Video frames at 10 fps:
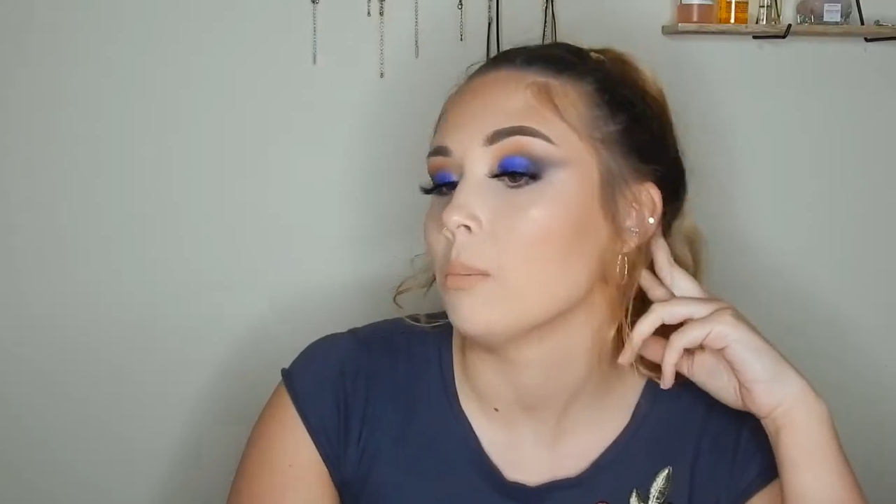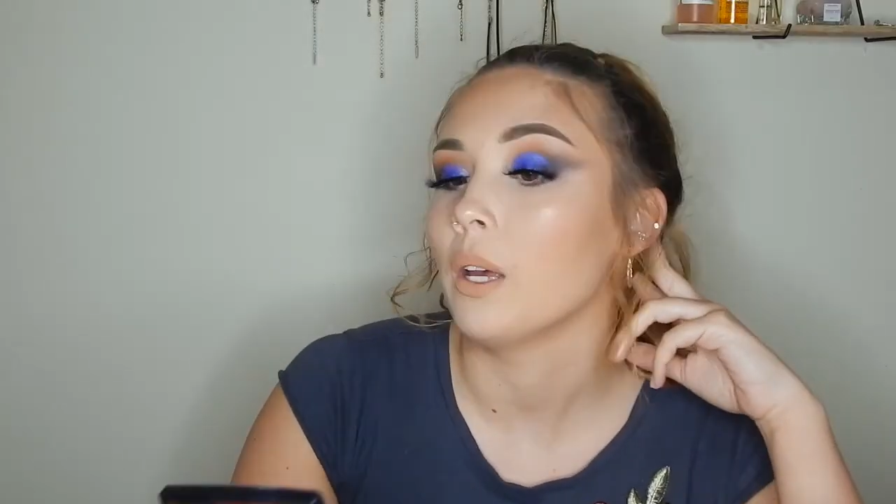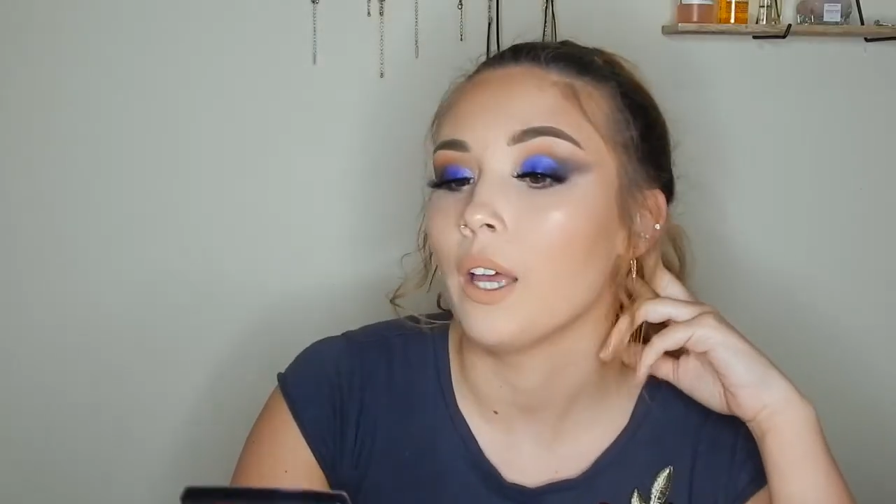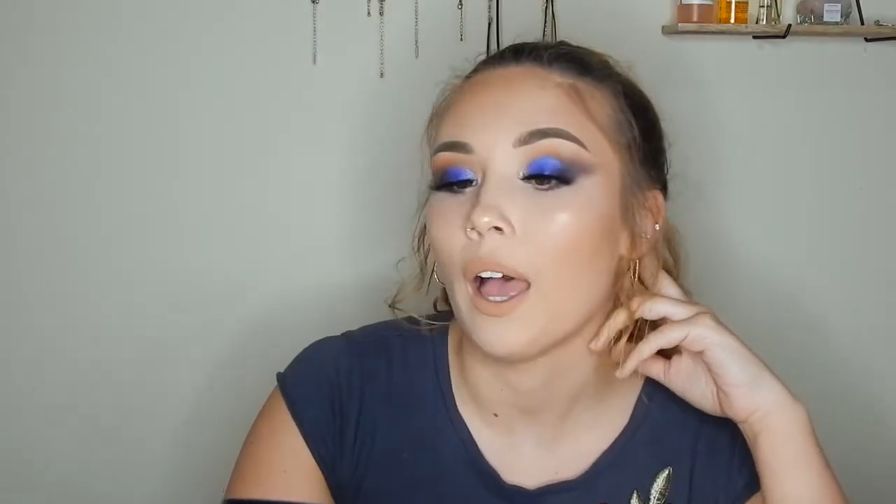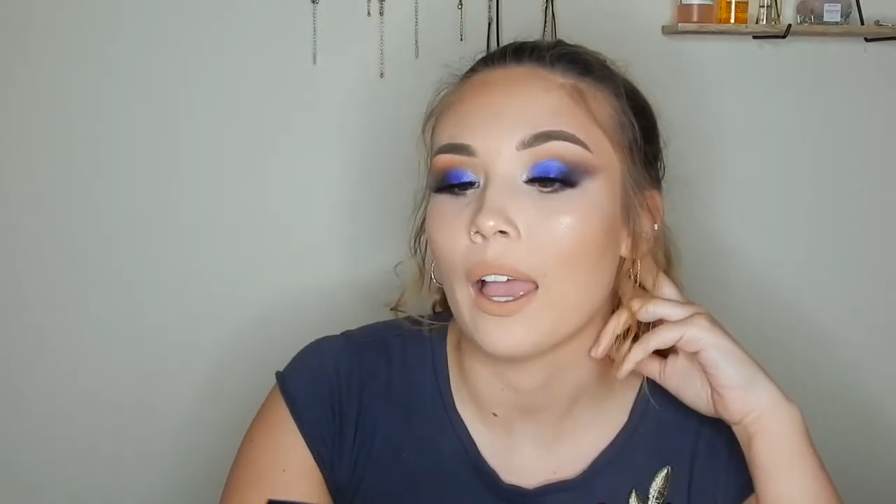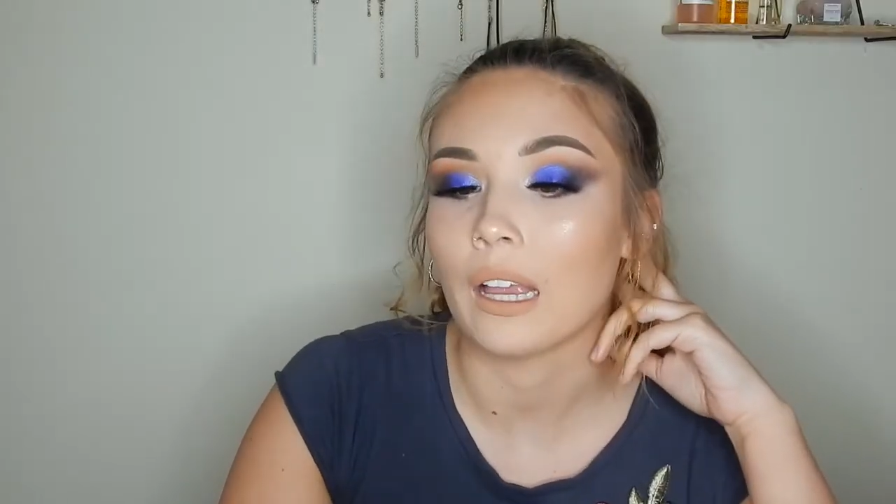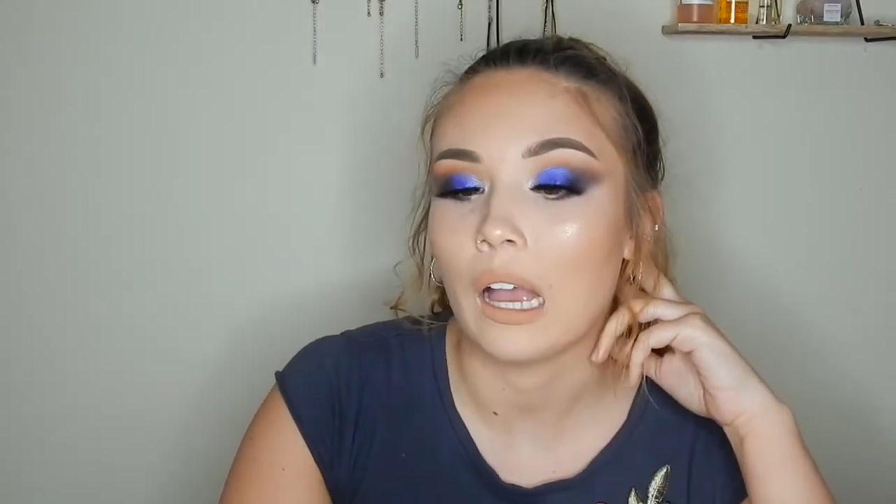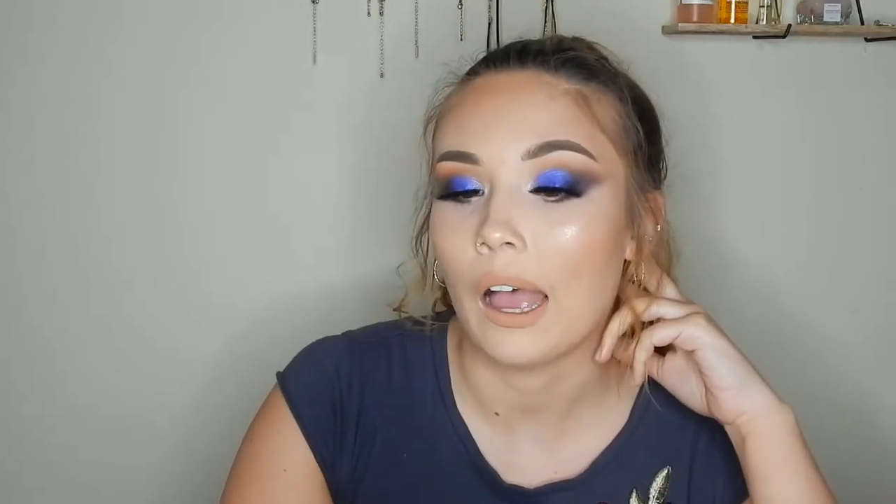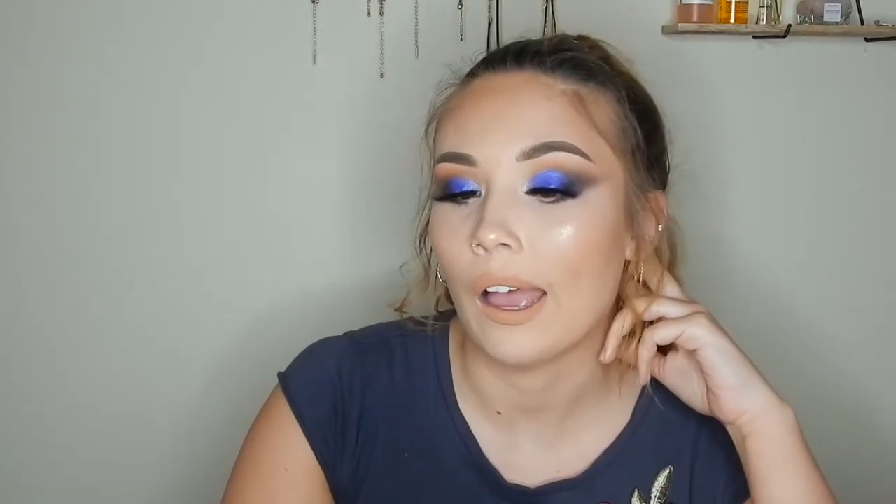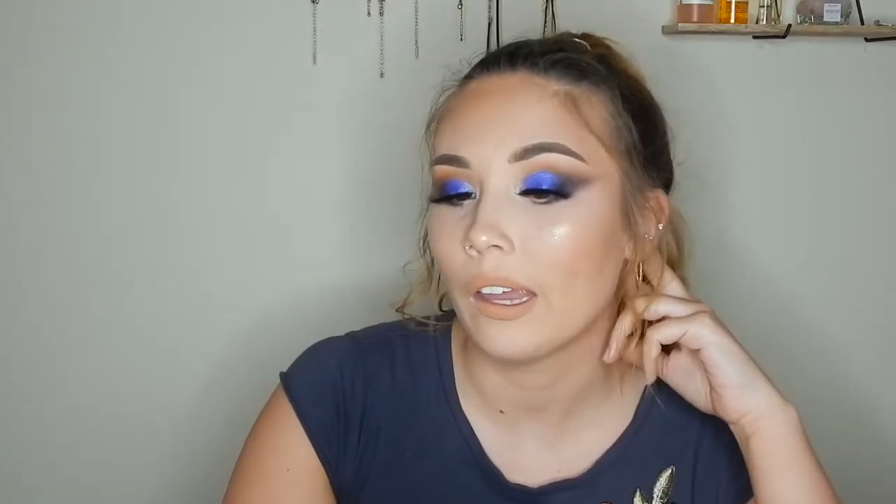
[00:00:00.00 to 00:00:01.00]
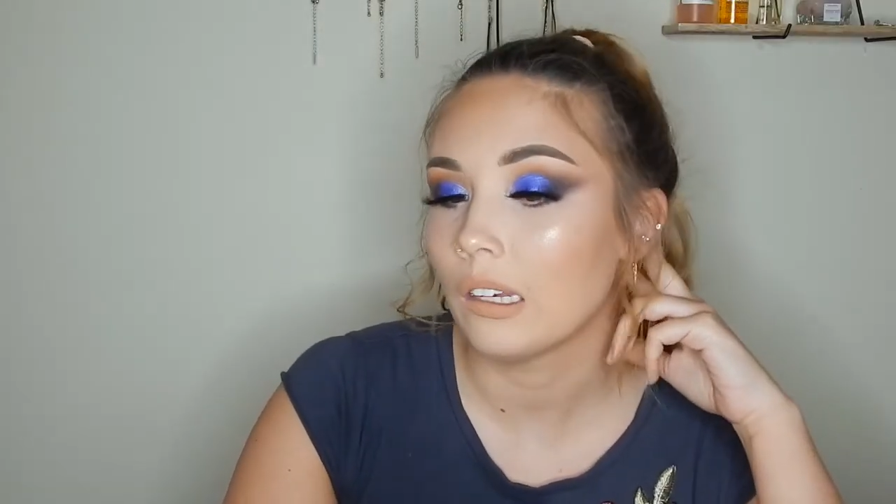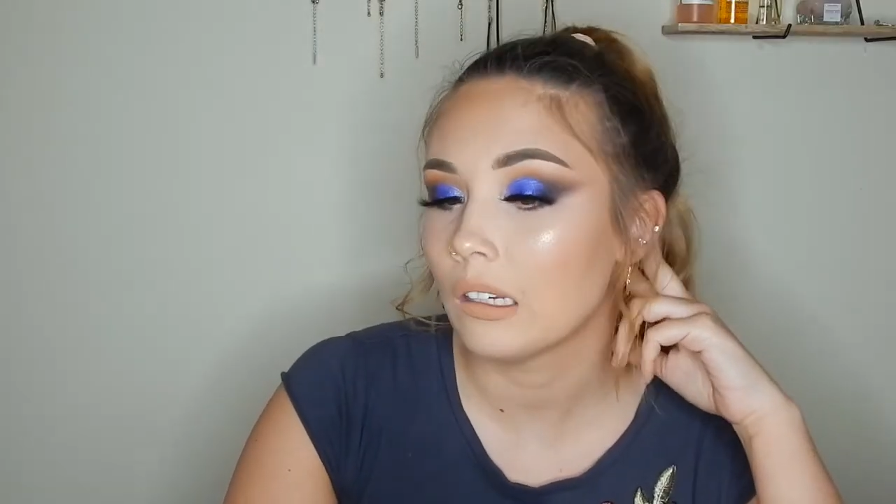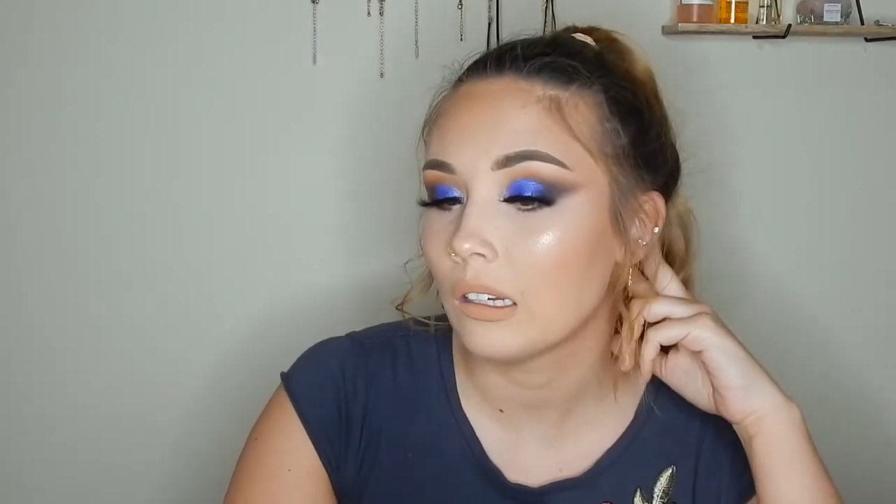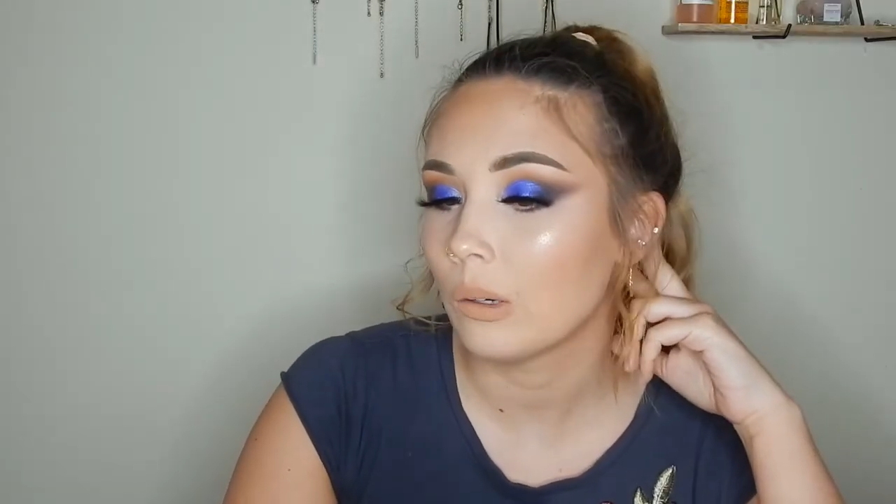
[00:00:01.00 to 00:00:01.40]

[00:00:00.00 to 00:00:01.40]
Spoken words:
but I kinda